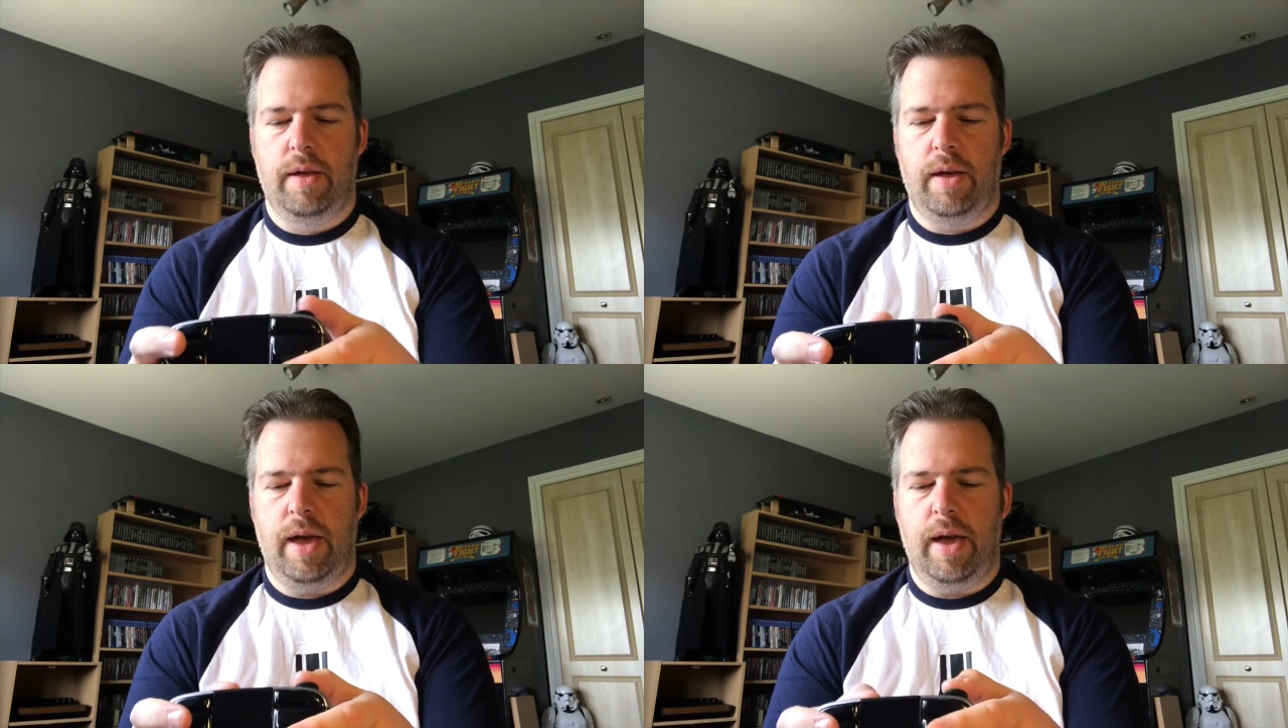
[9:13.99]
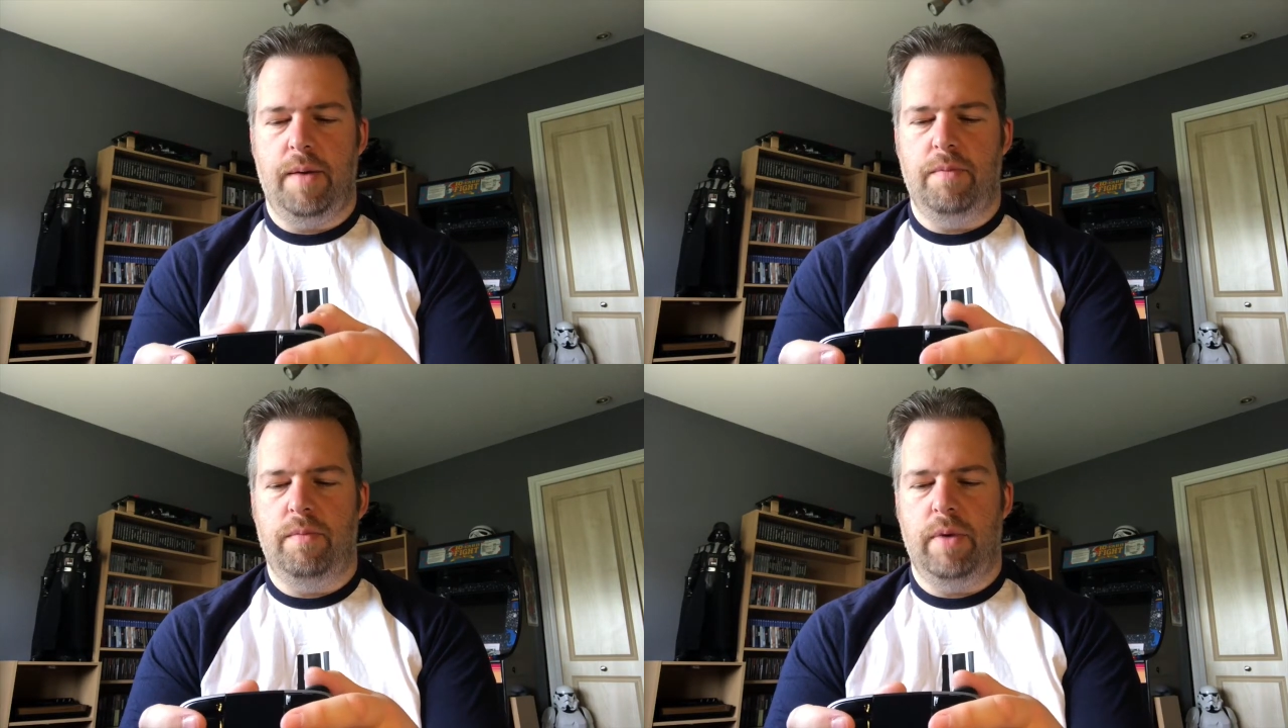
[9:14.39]

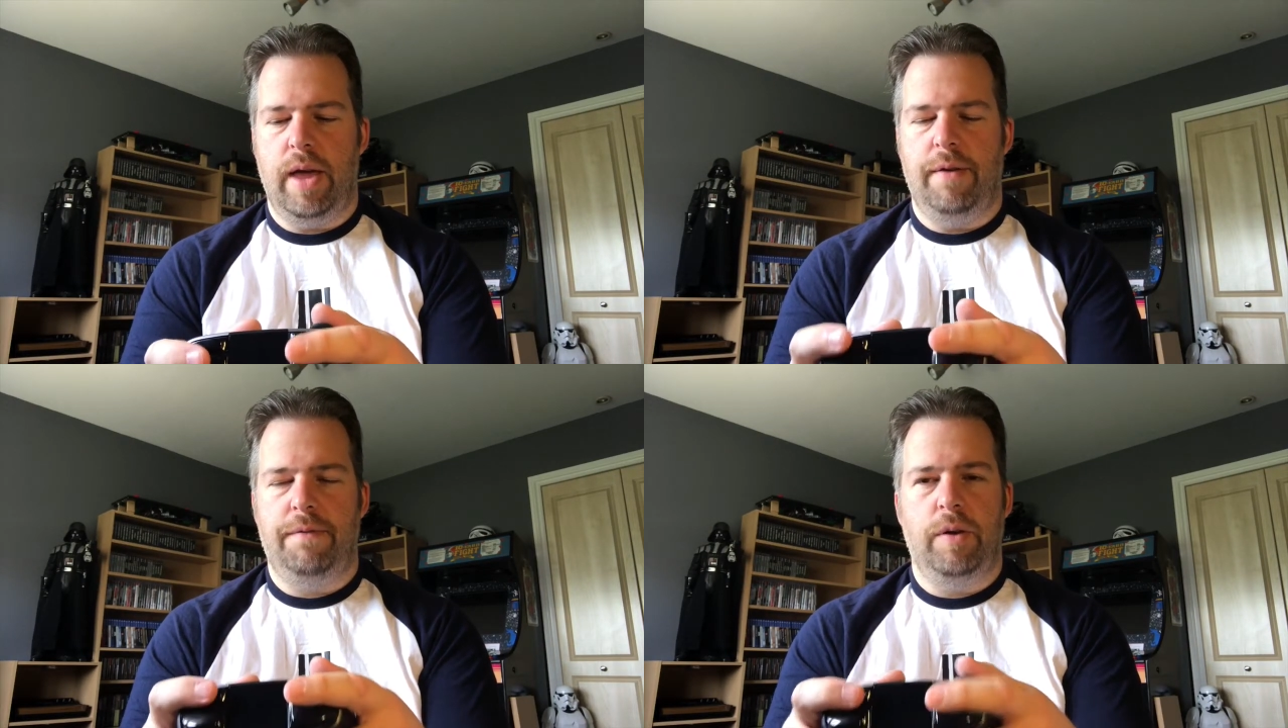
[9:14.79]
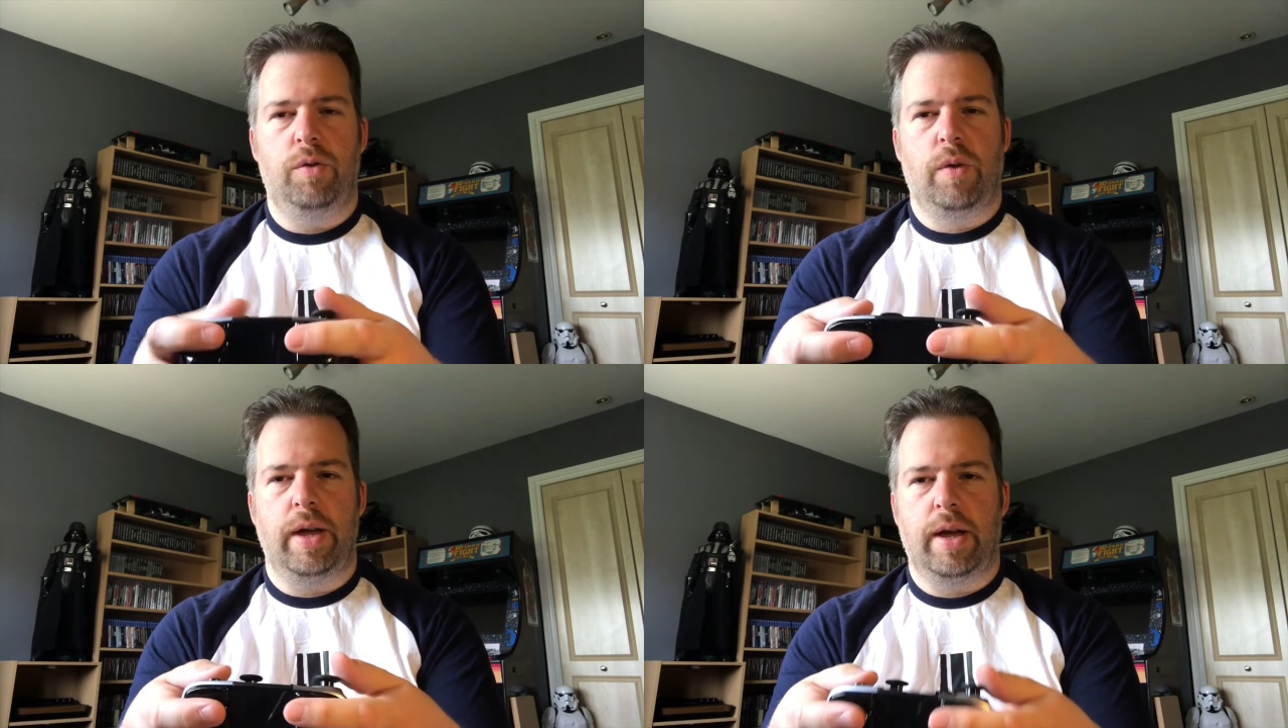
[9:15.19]
and it
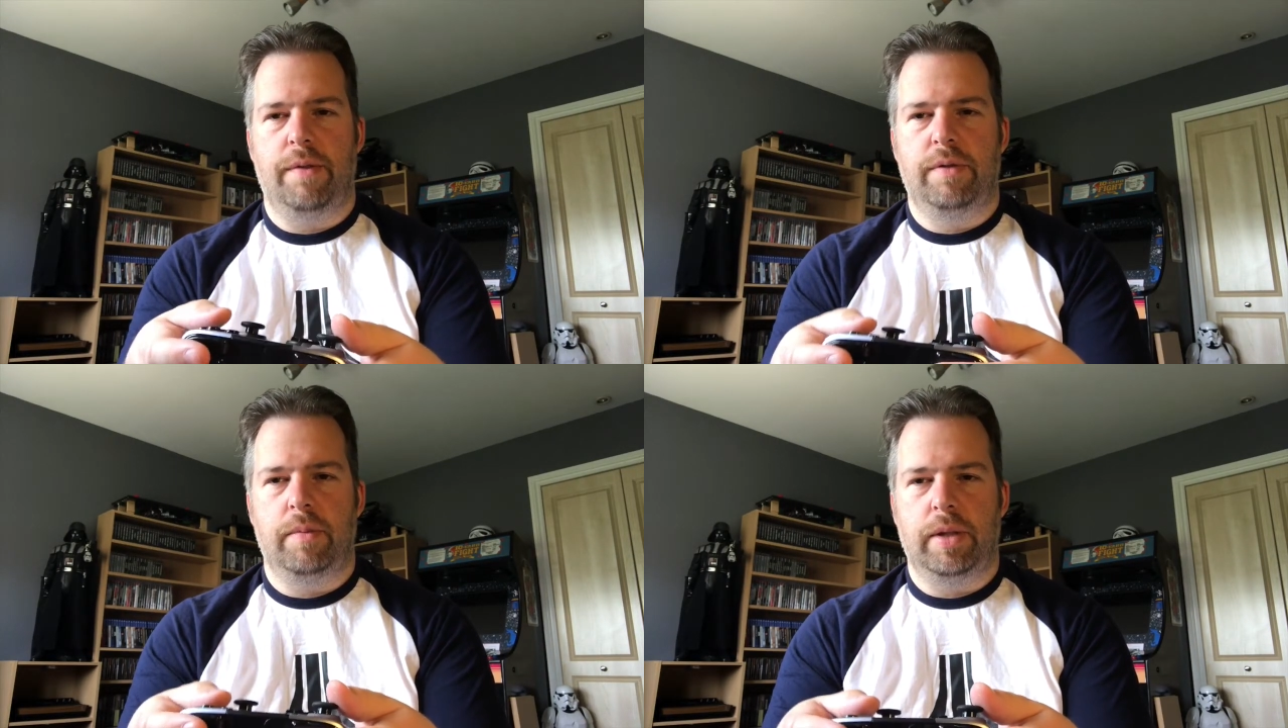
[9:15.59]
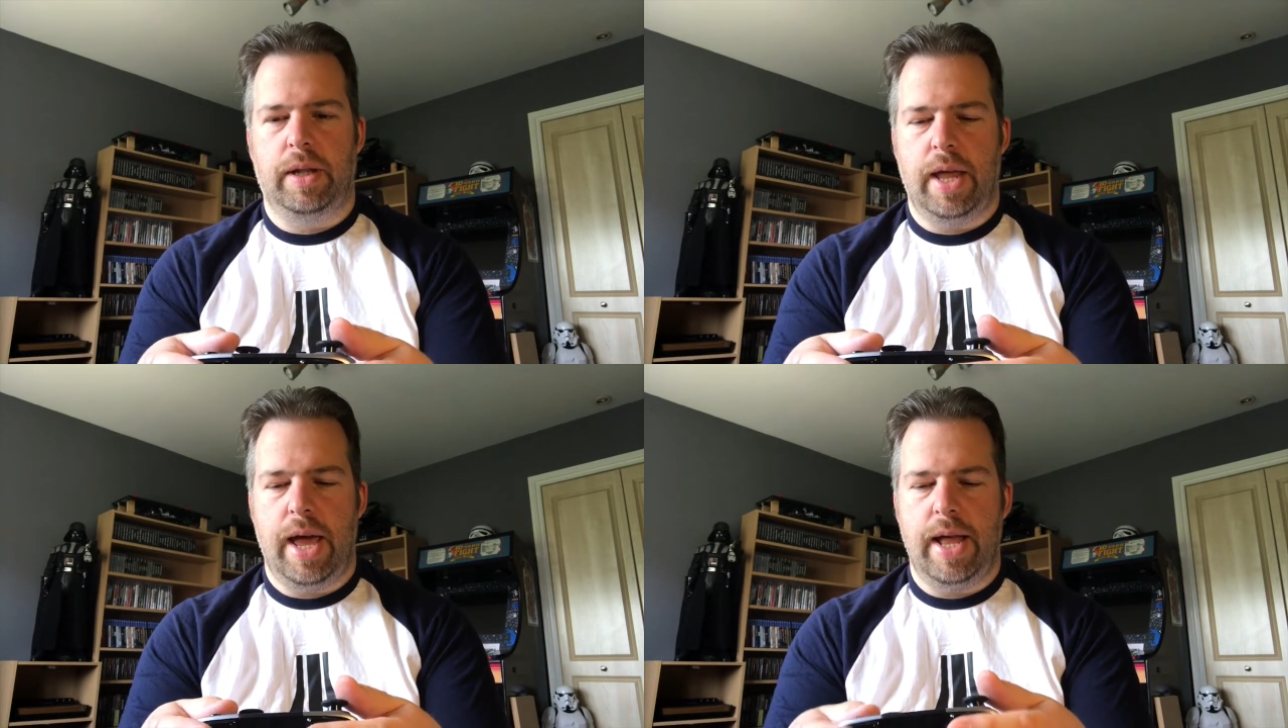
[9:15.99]
feels quite comfortable
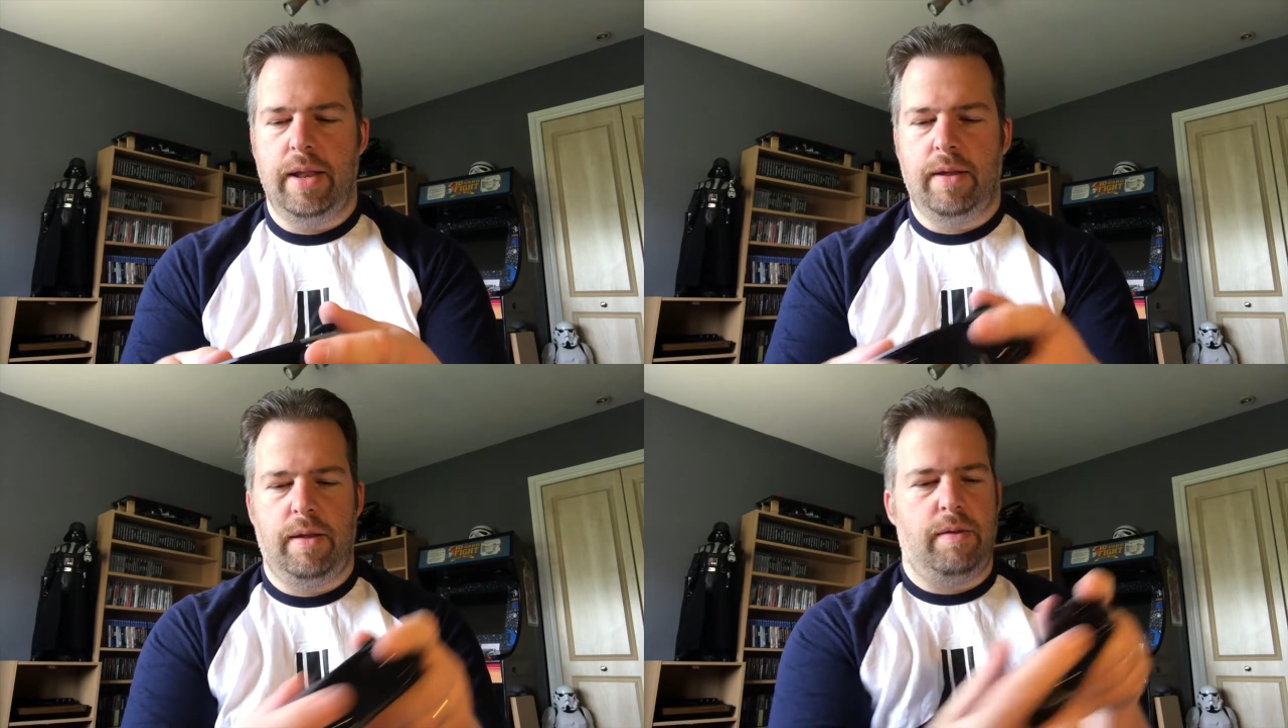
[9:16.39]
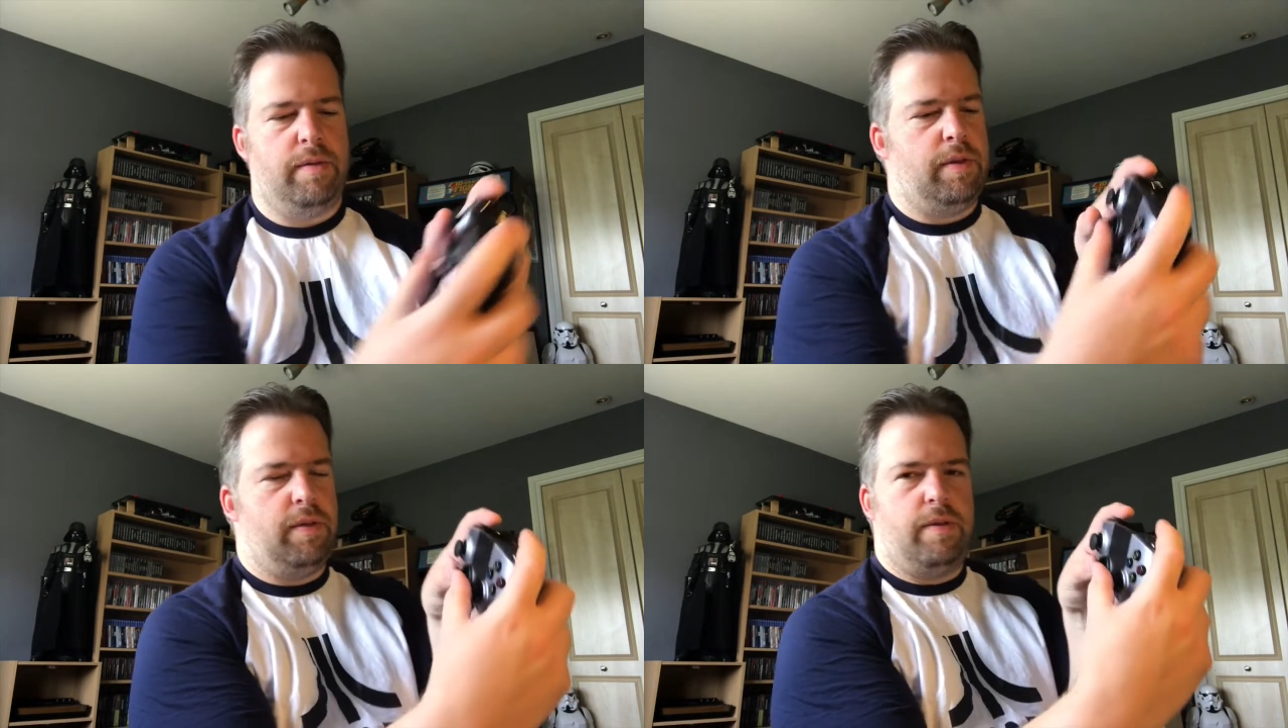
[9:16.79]
in the hand. You know,